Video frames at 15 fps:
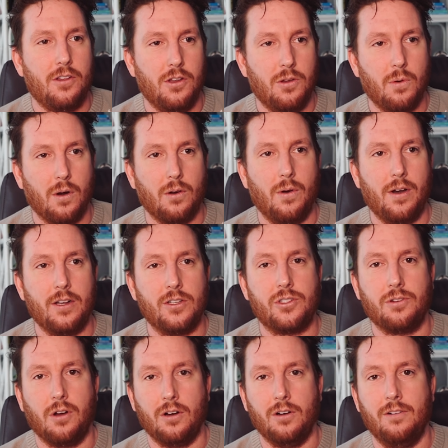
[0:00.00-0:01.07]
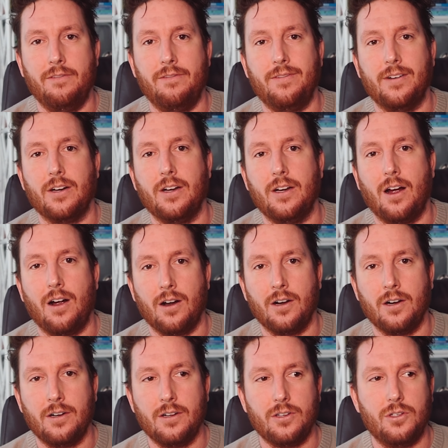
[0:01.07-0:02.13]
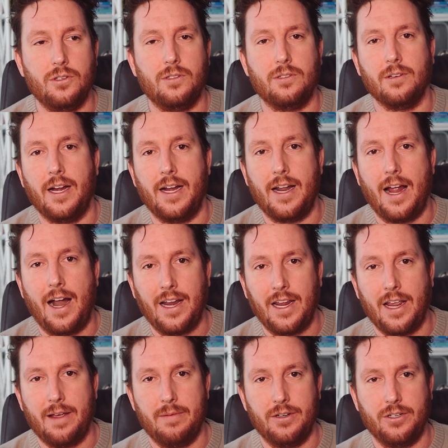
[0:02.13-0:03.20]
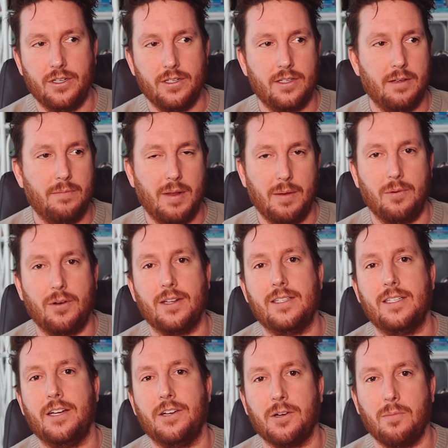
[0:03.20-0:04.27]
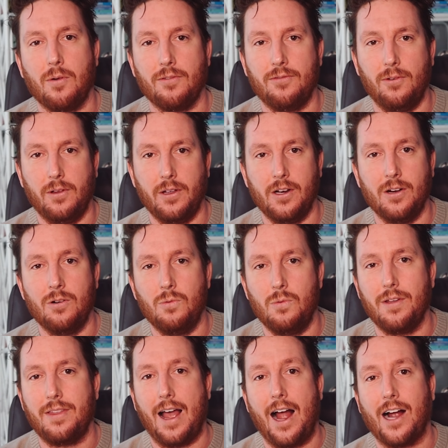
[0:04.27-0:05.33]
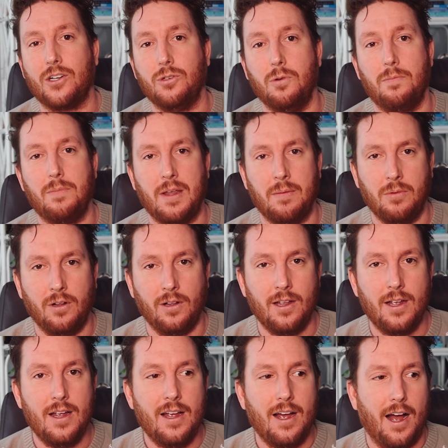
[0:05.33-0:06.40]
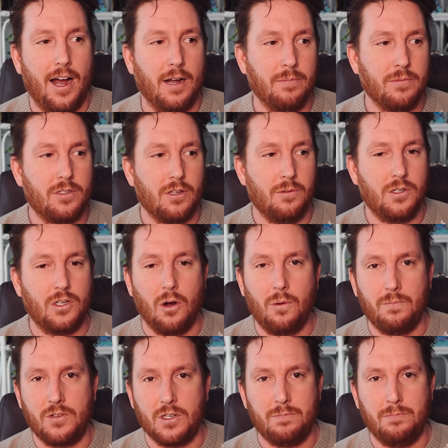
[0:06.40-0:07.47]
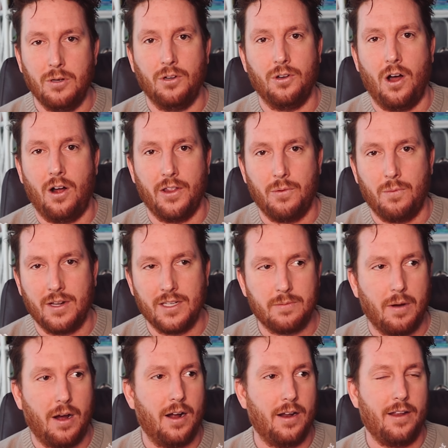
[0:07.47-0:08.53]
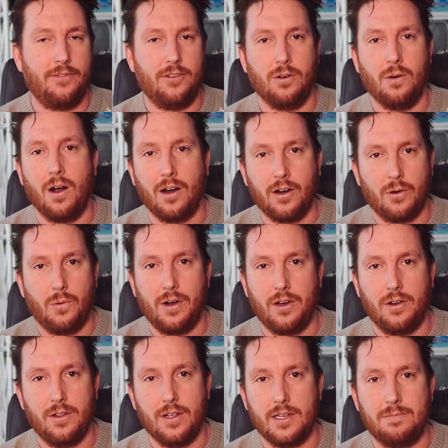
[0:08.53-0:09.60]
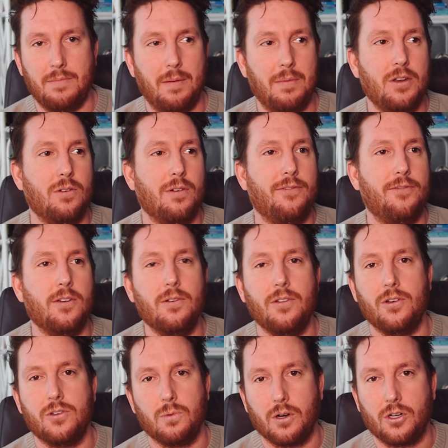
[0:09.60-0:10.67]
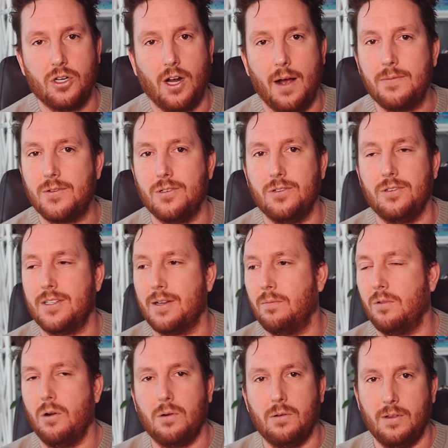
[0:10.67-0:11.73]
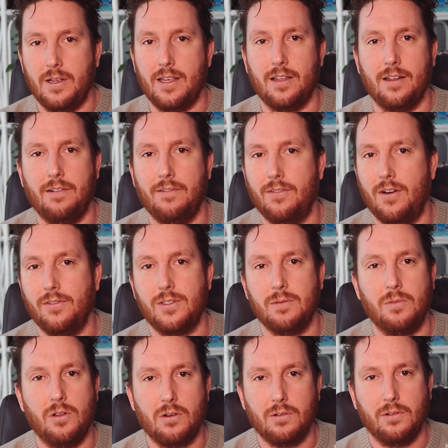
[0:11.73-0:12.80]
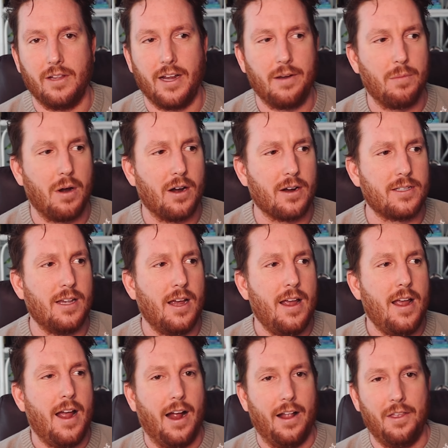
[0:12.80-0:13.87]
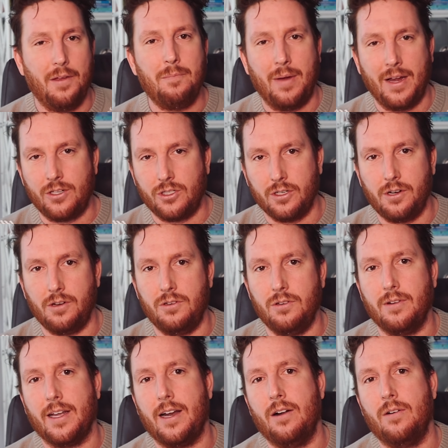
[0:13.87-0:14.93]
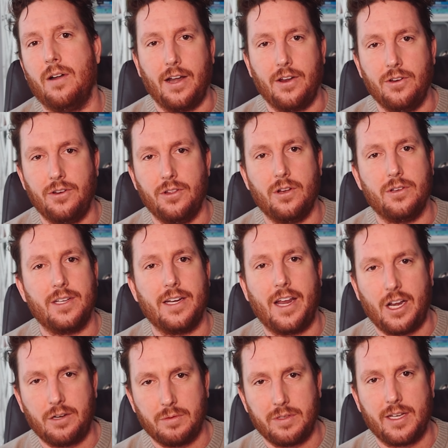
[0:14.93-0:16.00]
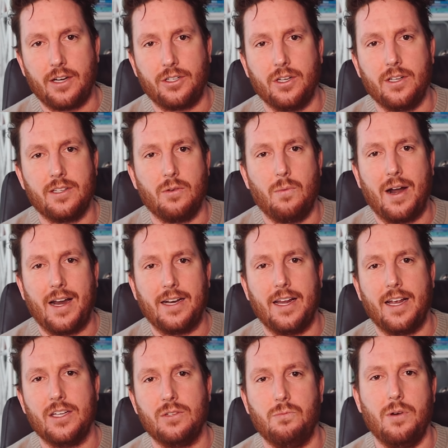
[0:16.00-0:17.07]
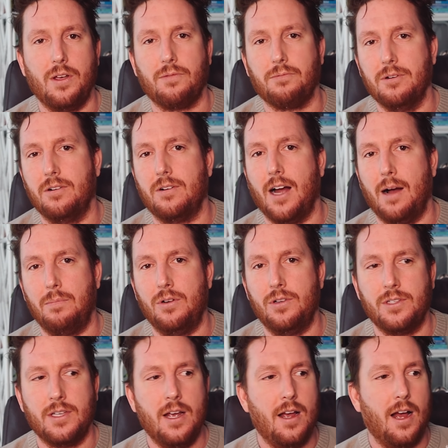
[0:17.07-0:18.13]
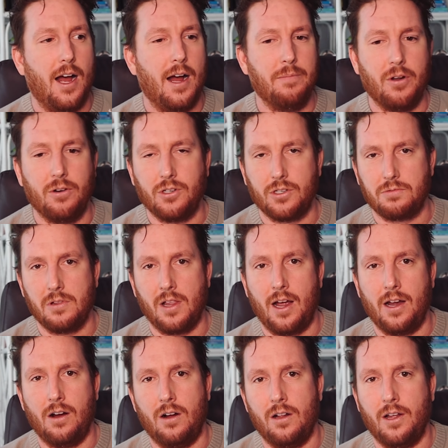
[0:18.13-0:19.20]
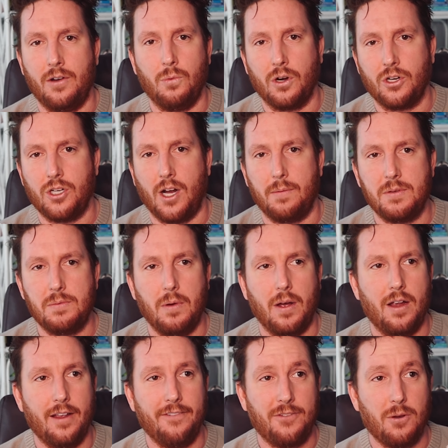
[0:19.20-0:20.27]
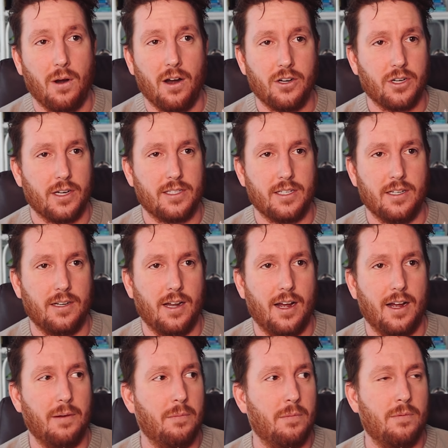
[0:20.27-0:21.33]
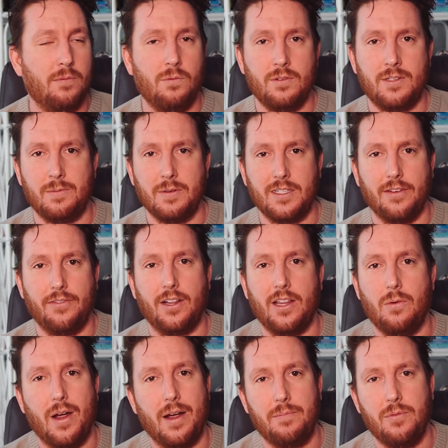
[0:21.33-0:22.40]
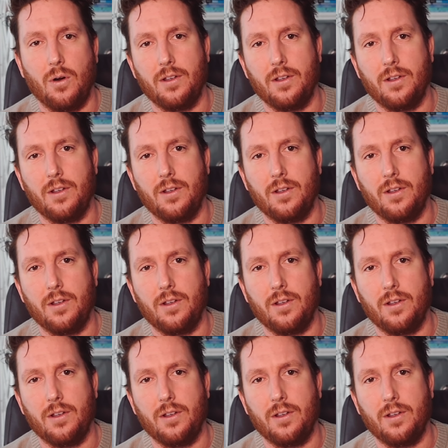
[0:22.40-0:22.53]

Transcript: you are going to struggle very hard to create any images that people can see in your portfolio with actual people. So don't just build all in one spot. If you are going to do this, maybe do a few of those workshops or do some locally that involve some local landmarks, and then make sure you do get out and you do those engagement sessions and wedding days with real couples. Don't just rely all on workshops. But if you are interested, specifically Way Up